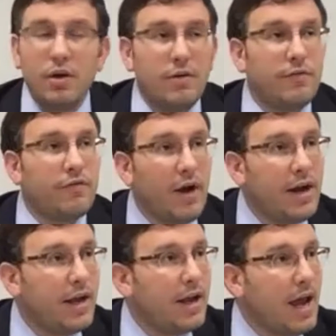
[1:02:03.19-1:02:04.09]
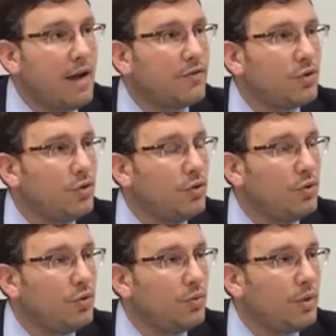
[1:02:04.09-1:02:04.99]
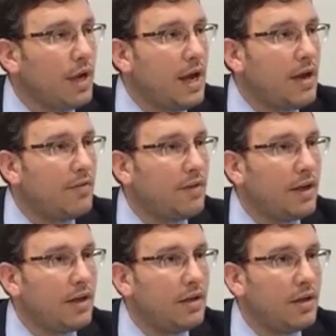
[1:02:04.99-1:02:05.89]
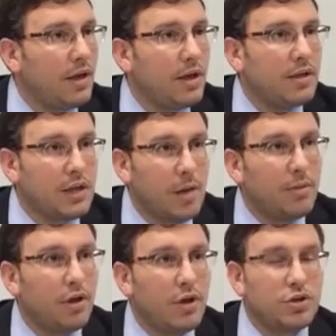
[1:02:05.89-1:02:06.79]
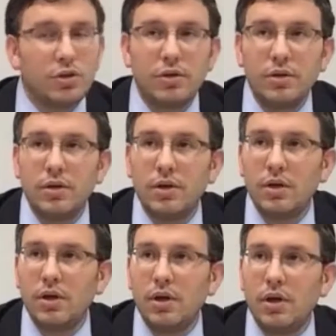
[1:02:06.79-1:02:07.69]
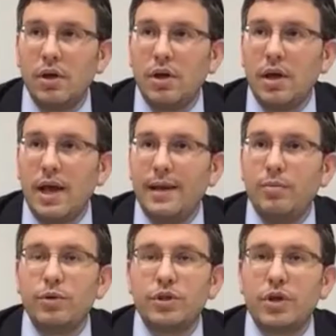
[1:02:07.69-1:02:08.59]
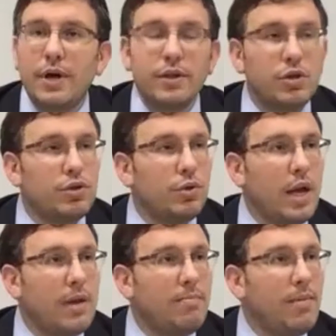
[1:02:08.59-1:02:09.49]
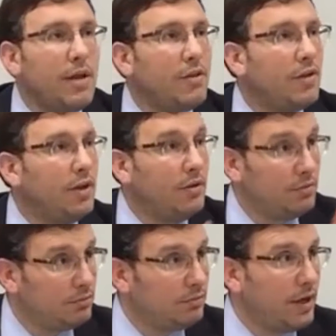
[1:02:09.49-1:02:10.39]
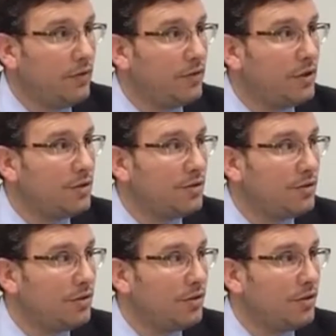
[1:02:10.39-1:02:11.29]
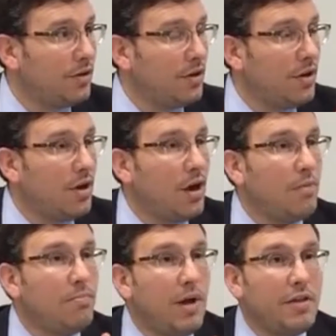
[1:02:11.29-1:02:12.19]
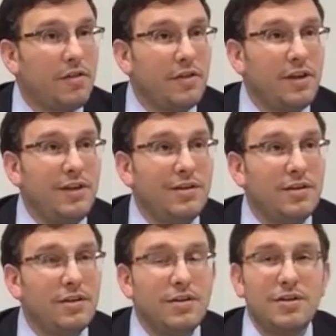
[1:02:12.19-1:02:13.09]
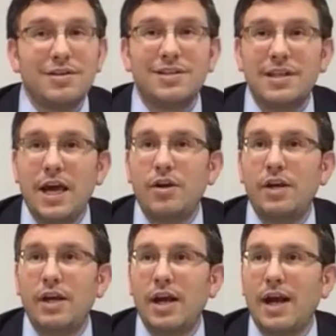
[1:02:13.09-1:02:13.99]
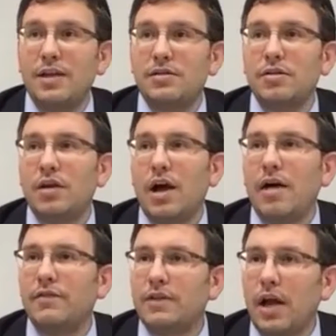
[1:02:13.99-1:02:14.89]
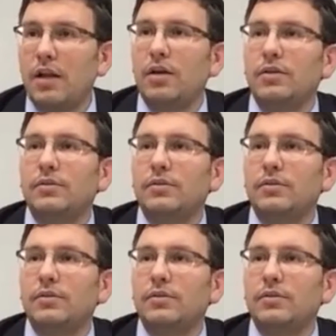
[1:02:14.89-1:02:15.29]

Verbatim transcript: Friday afternoon, we have a Talmud Lunch Learn. And we're starting to do a monthly, ready for this? A monthly Saturday night Havdalah,